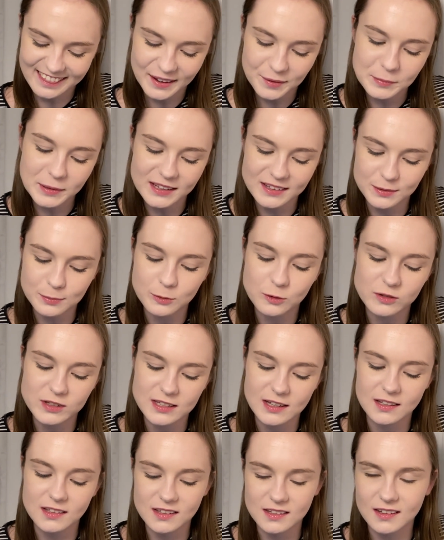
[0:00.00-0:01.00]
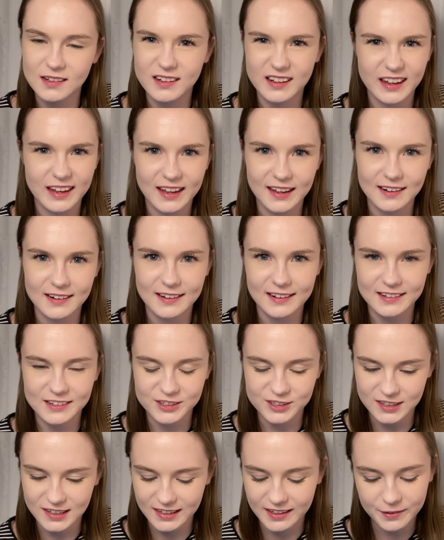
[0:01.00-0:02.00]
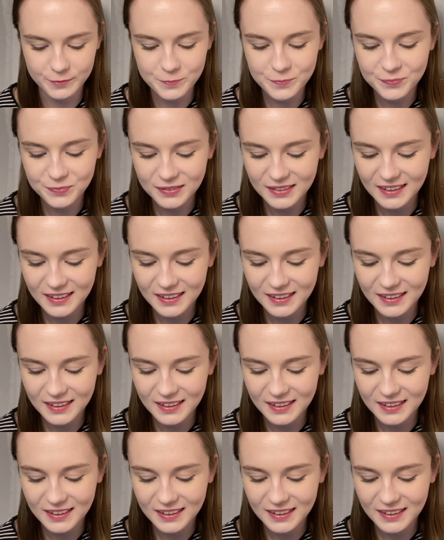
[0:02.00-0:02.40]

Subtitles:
That makes more sense than again, actually.